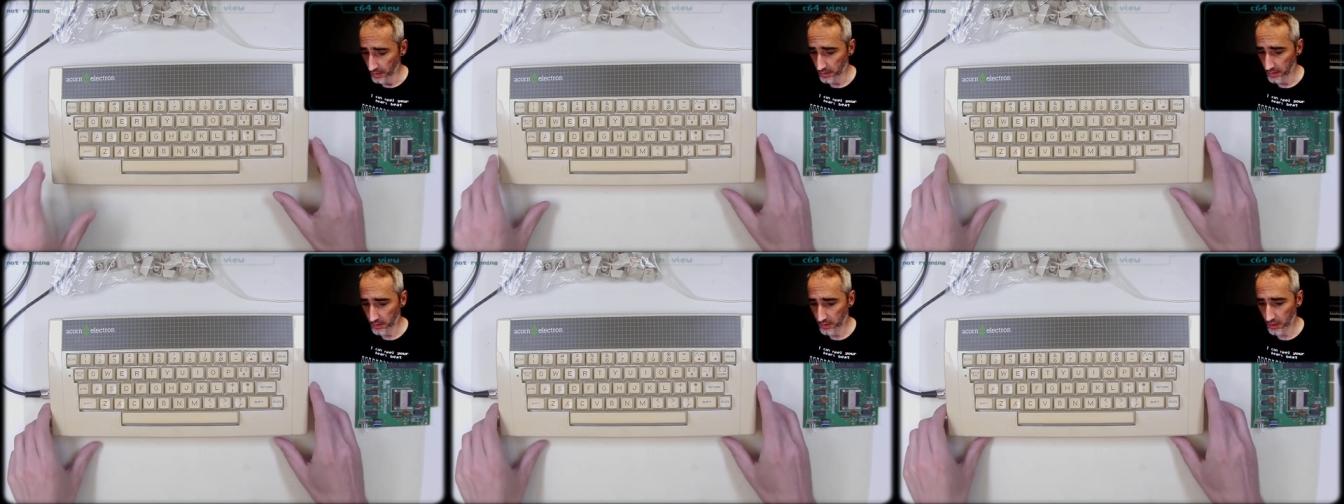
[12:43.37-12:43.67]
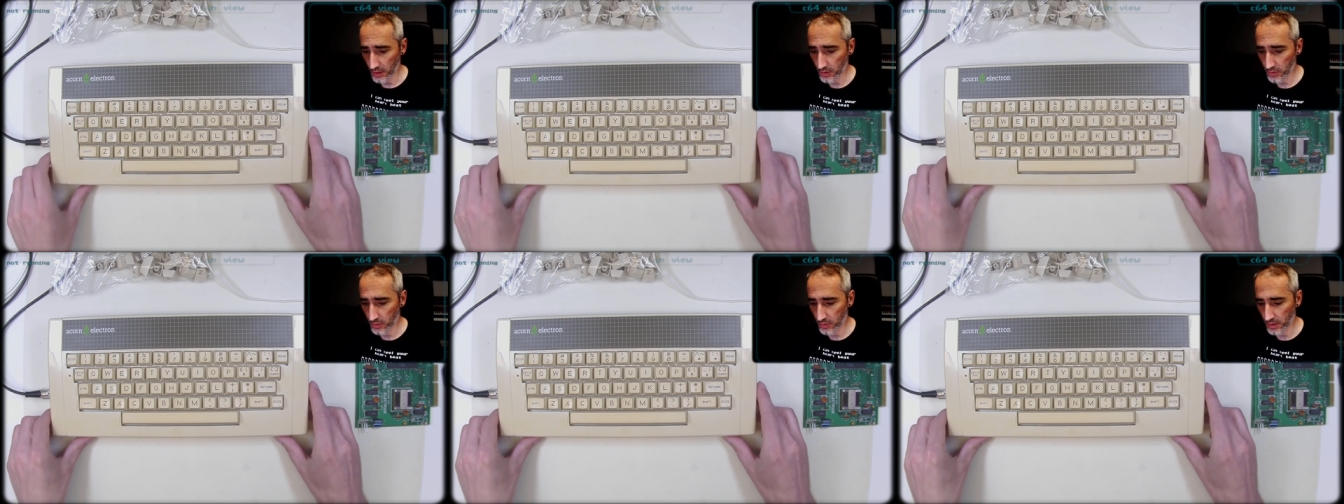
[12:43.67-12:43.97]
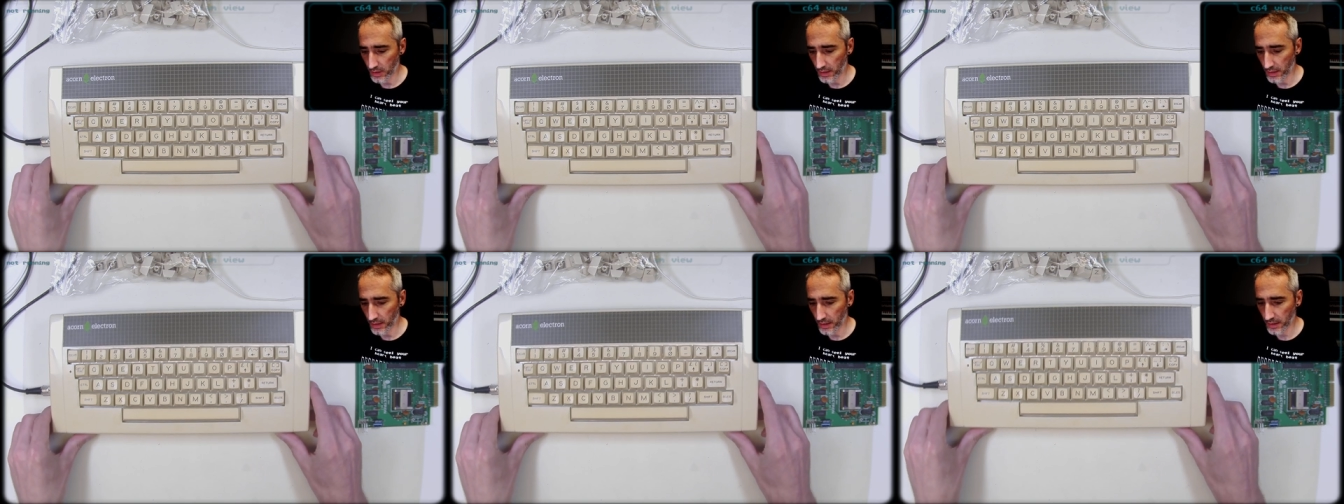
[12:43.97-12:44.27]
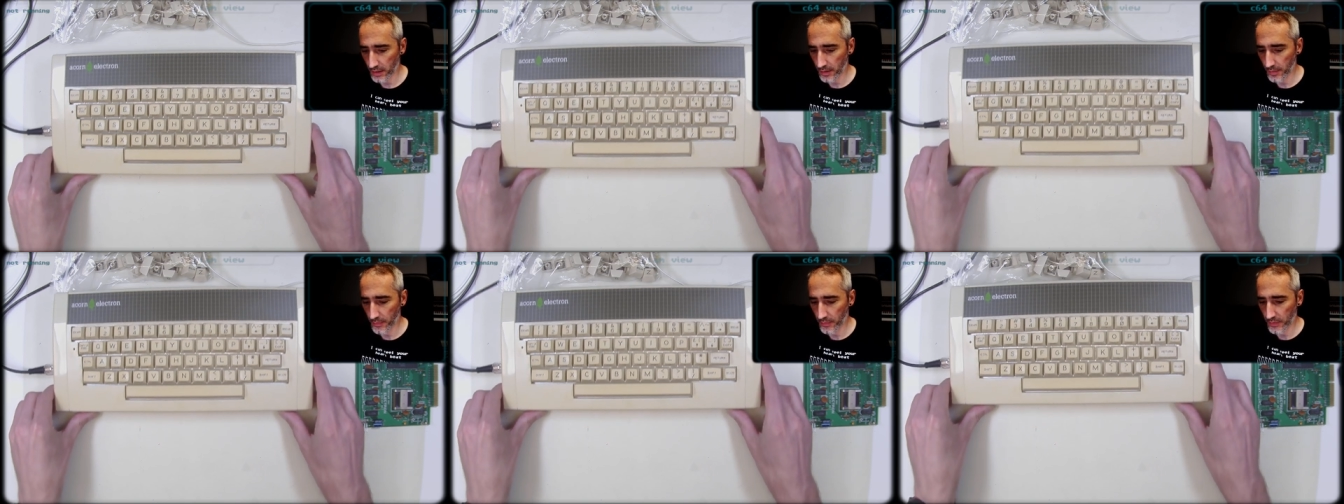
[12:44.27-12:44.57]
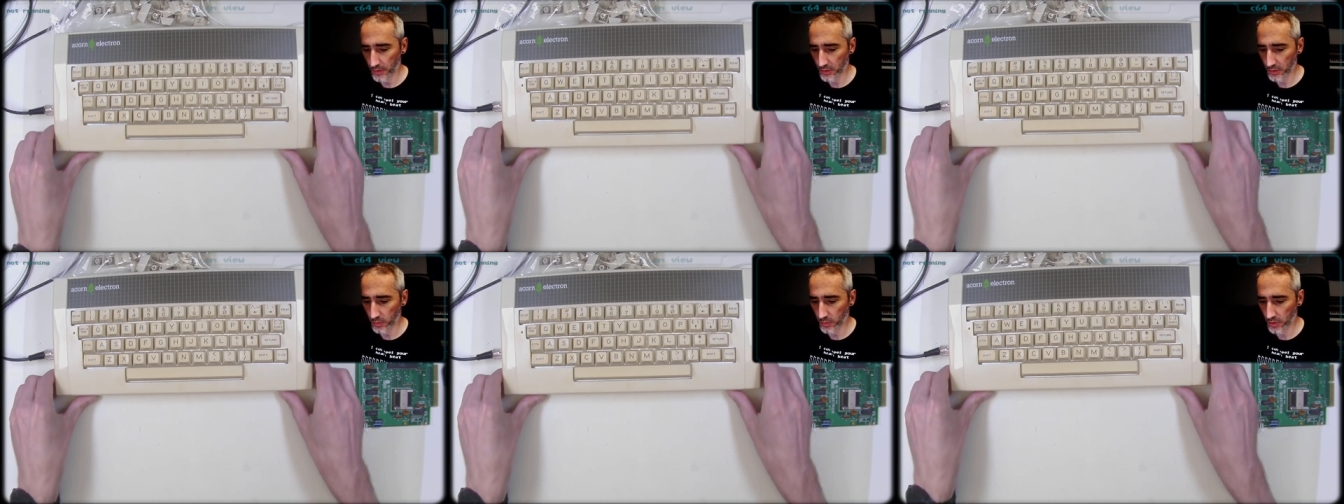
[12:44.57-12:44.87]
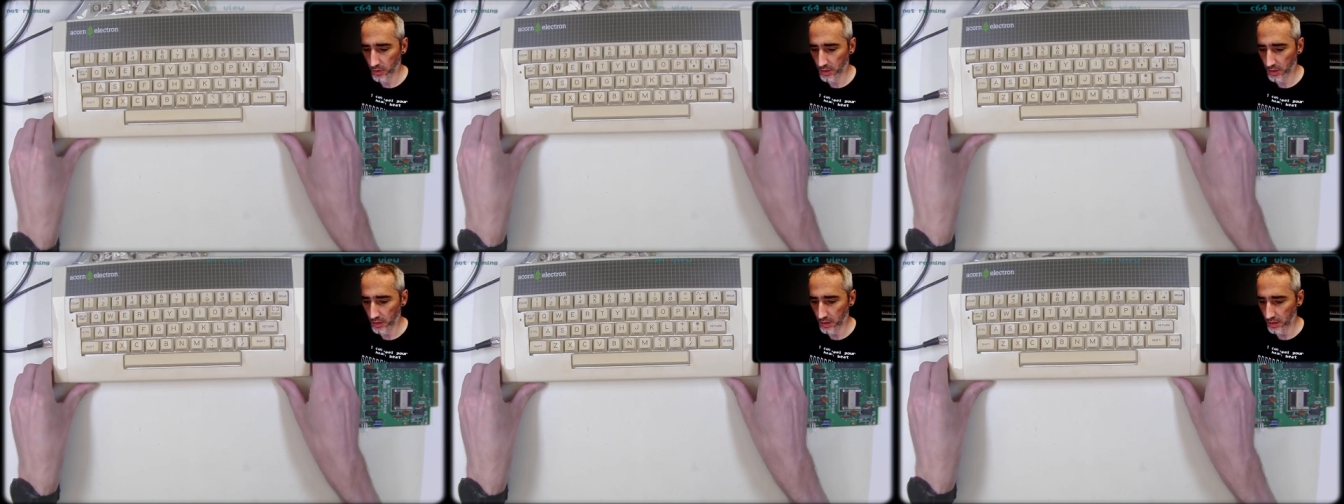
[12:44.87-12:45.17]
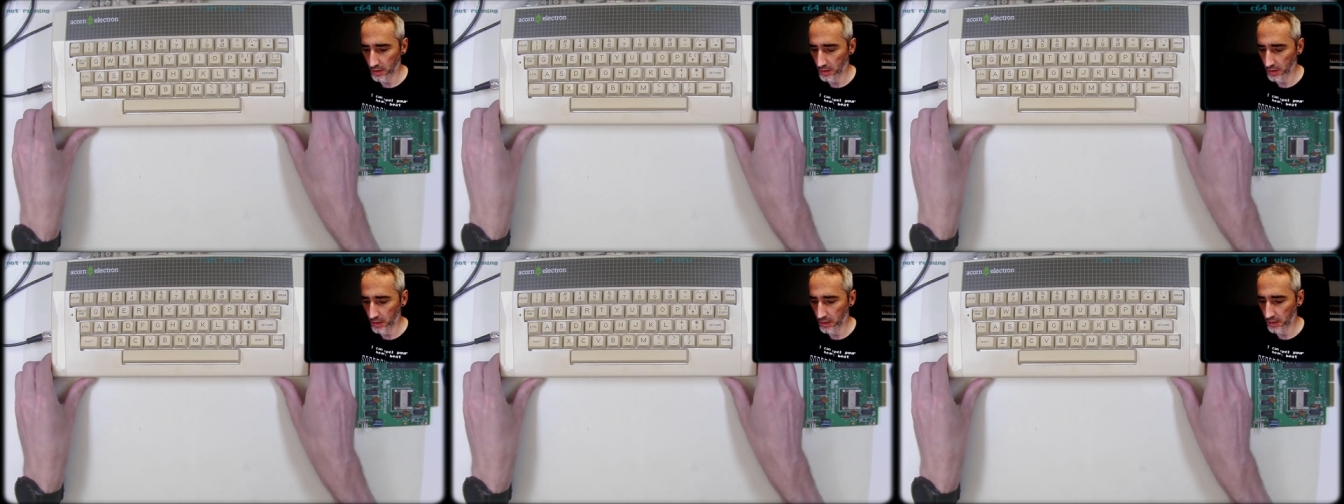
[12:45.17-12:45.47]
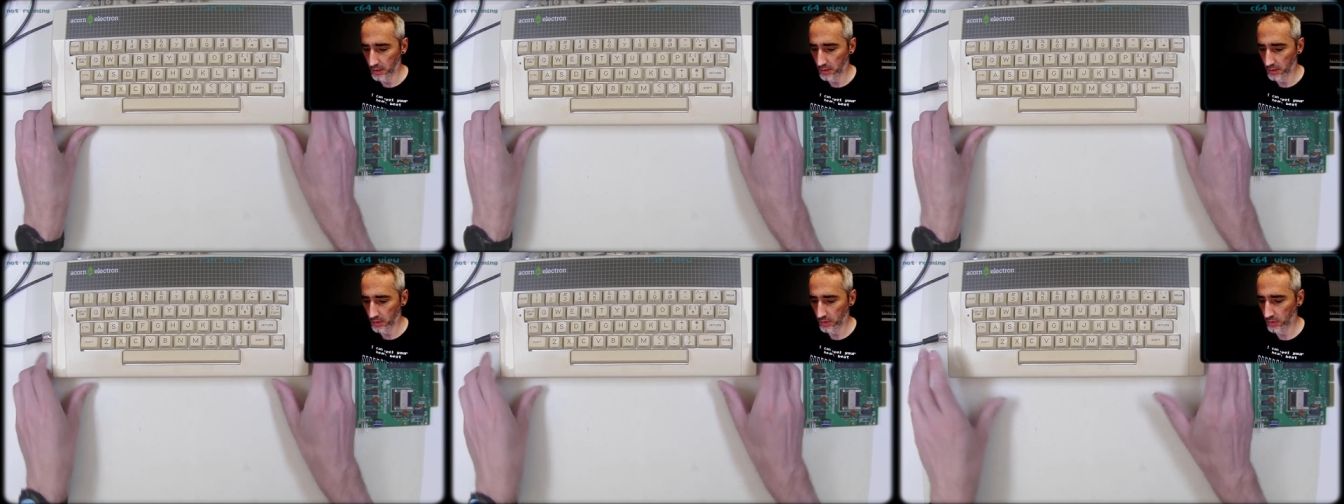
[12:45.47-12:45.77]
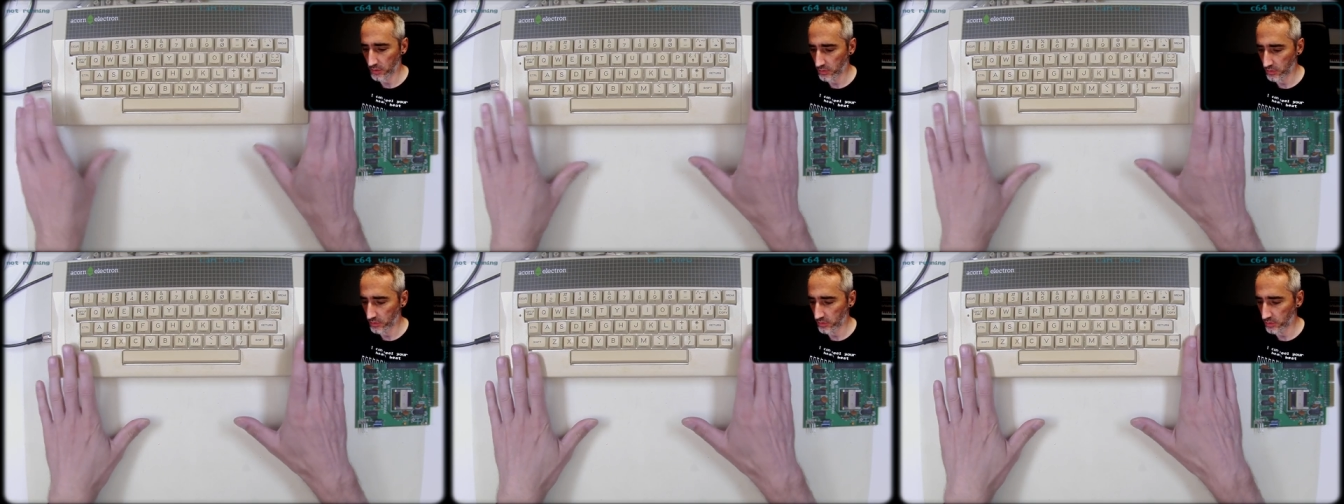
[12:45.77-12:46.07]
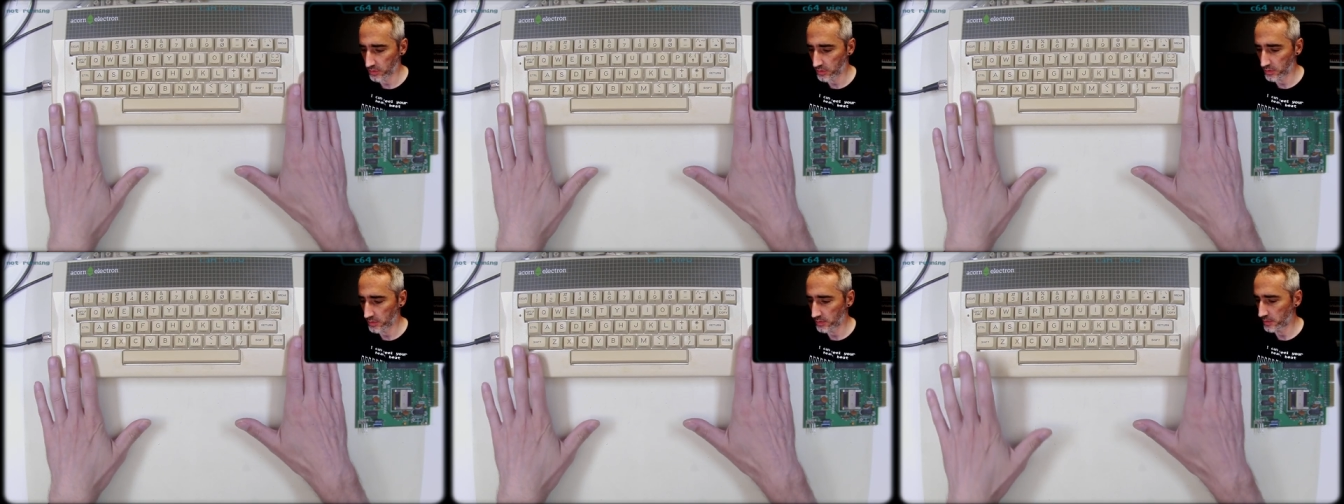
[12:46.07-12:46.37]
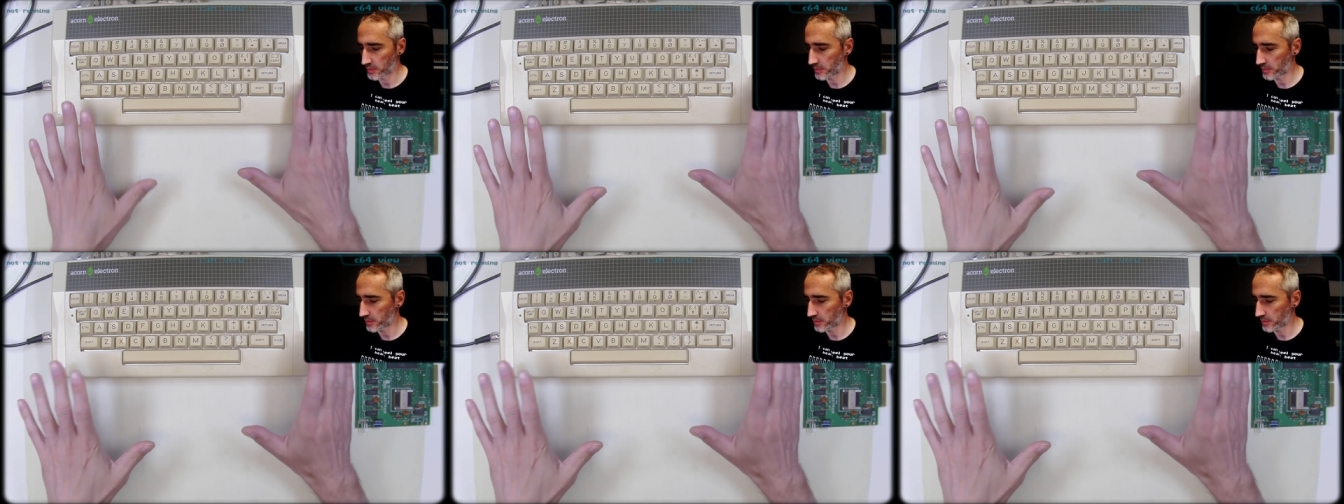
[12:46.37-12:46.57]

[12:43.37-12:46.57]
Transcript: So uh, this one needs to